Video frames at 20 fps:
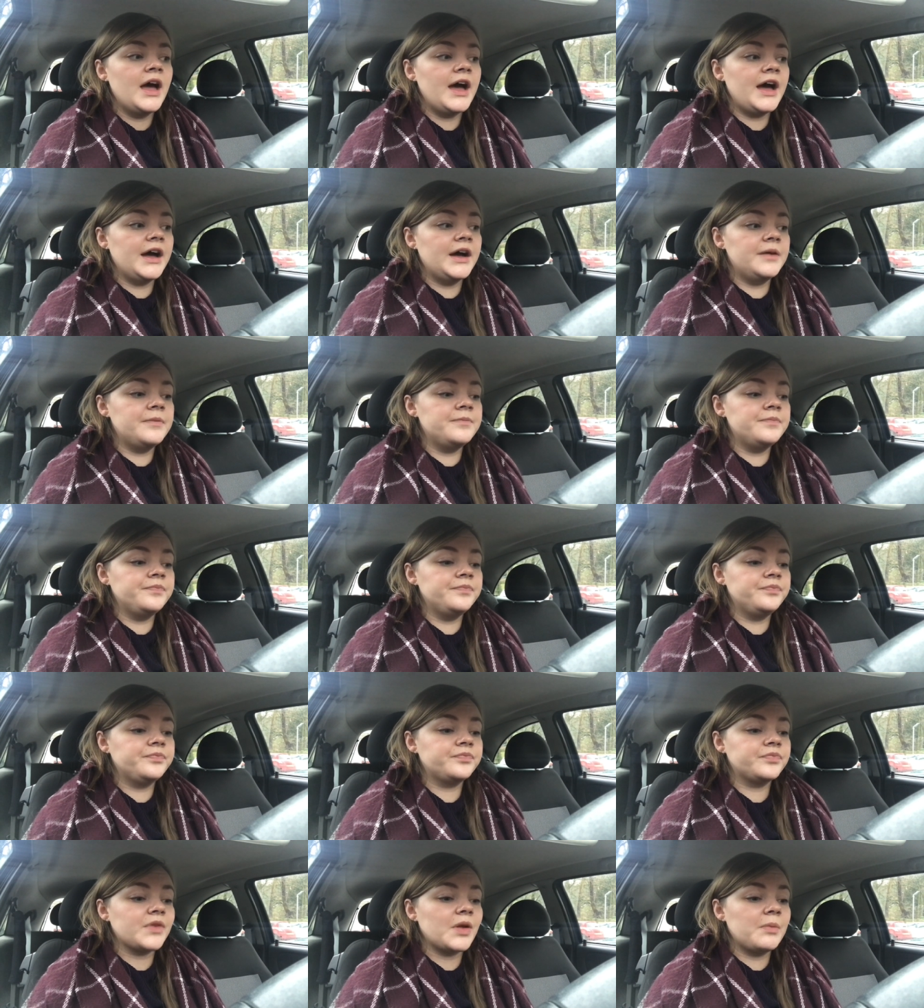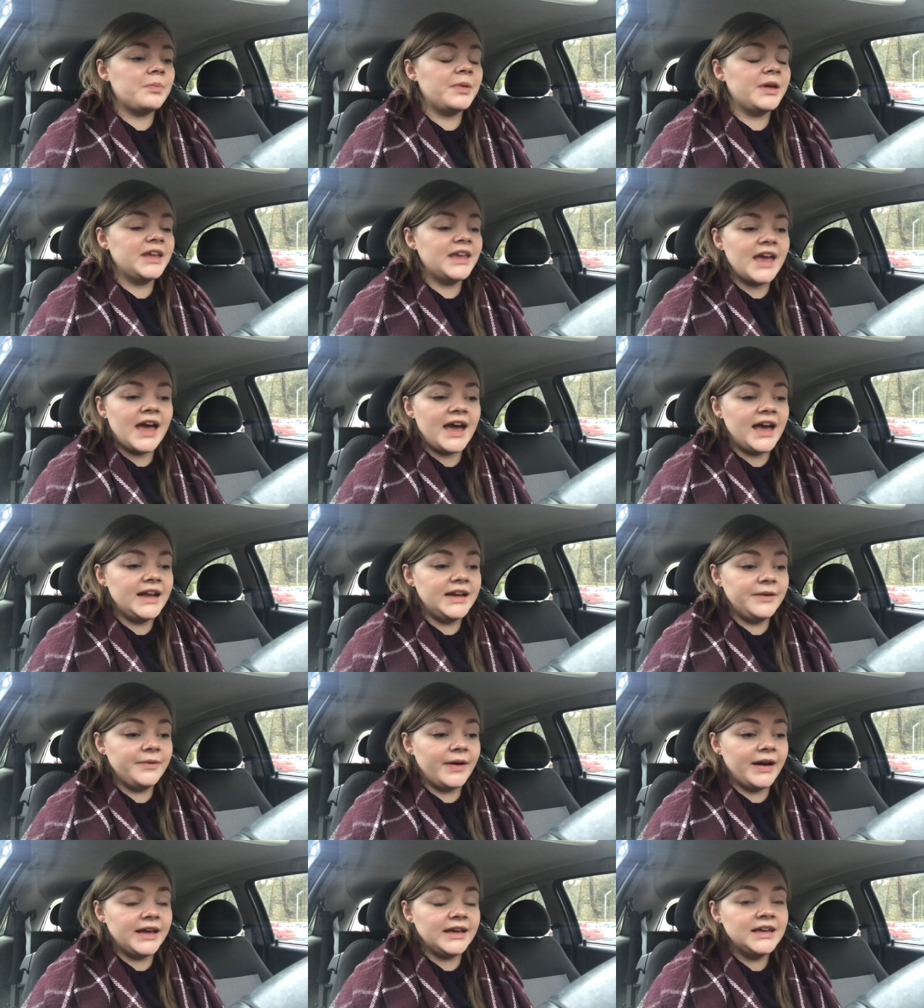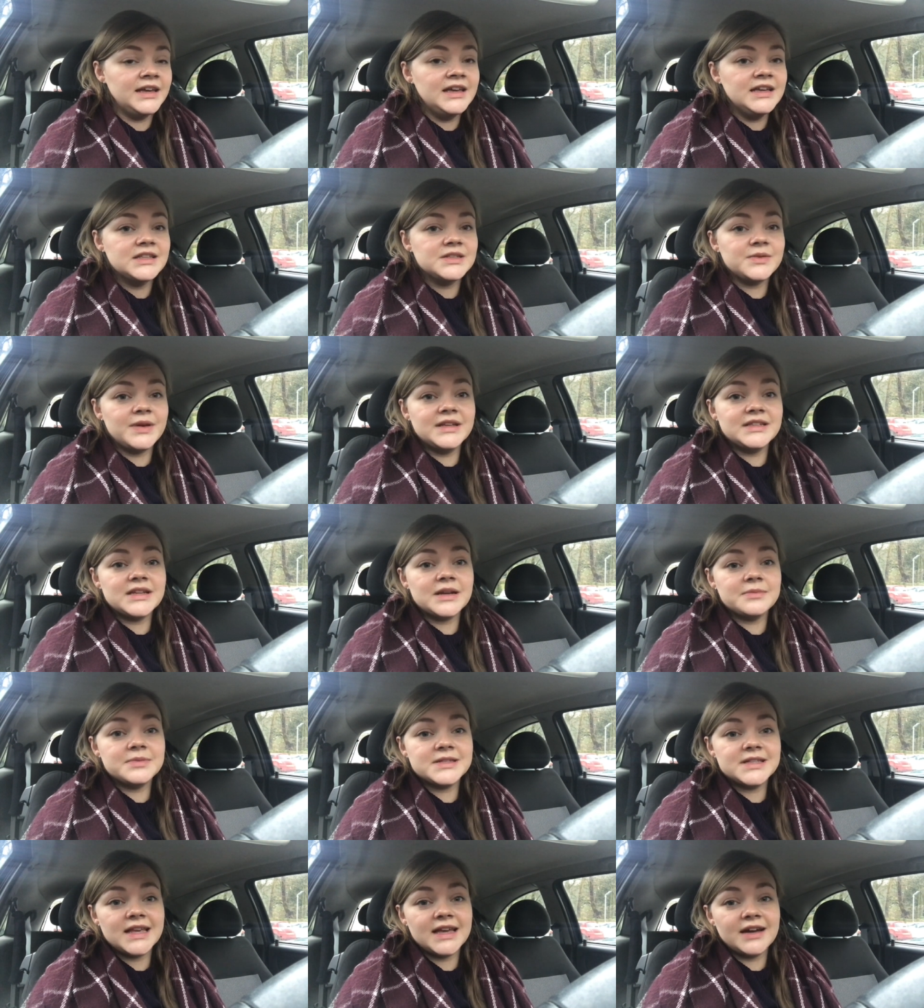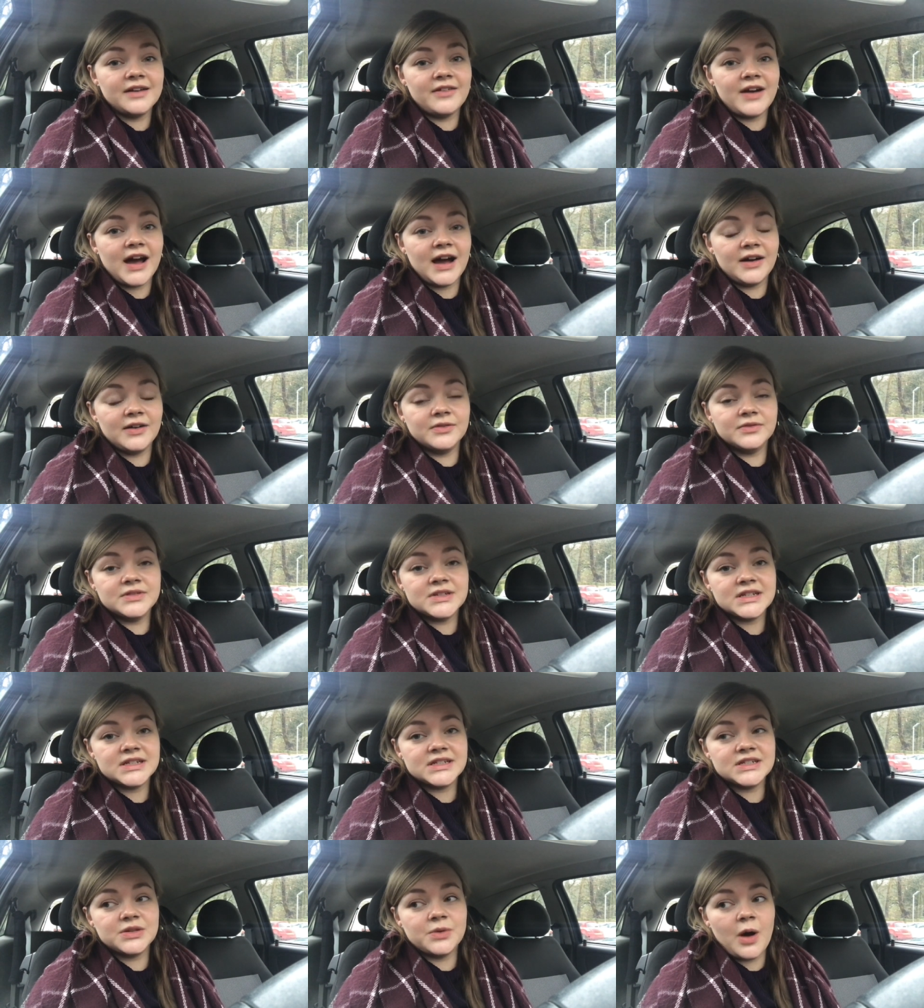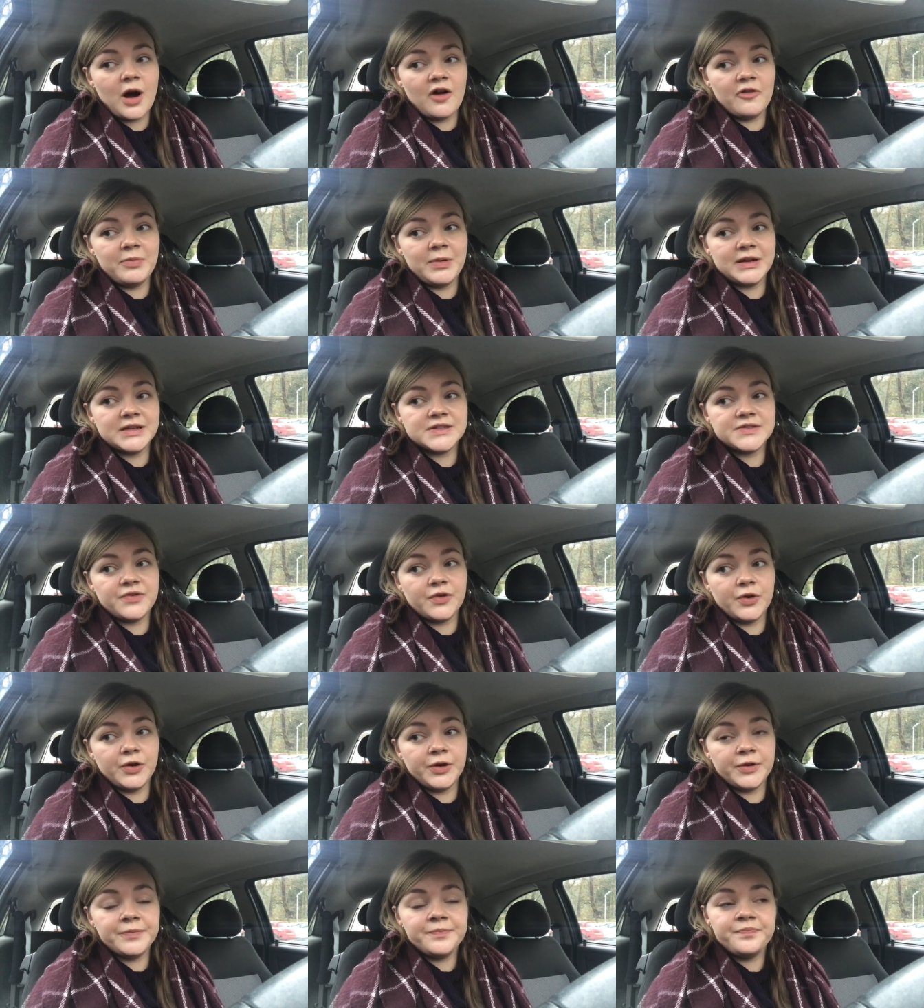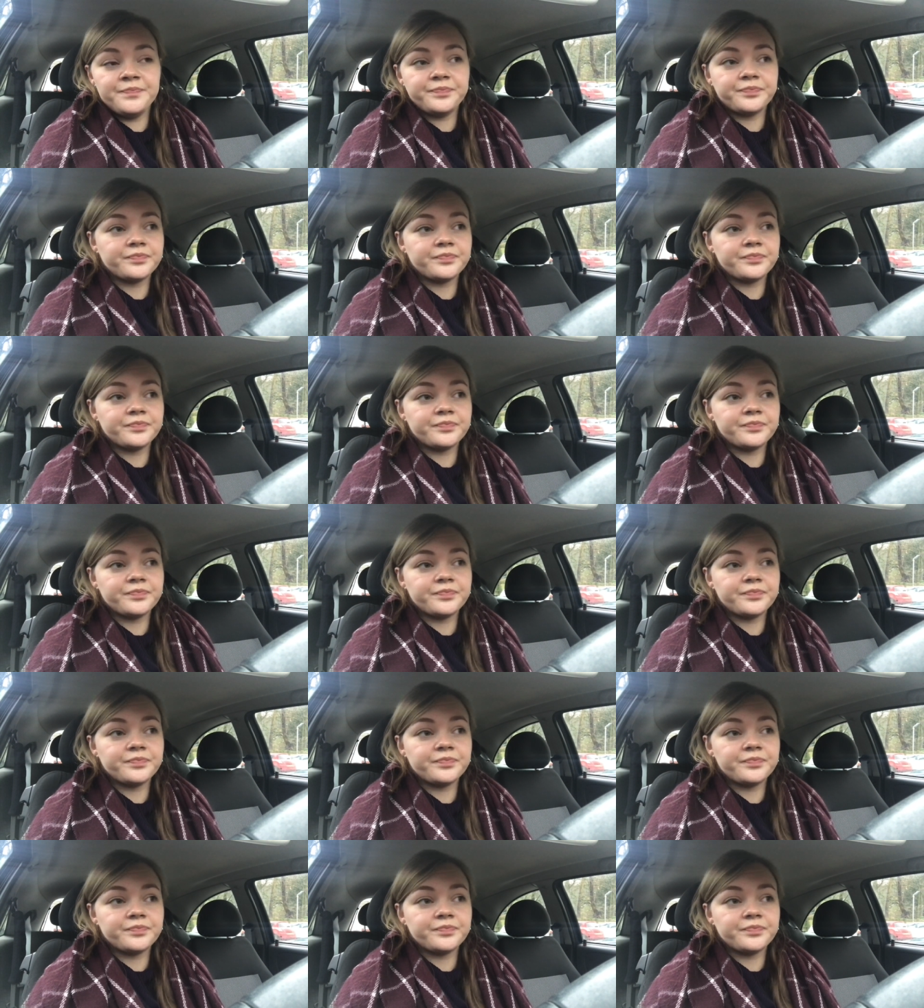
But yeah, anyway, so I ended up sitting around till 4:30,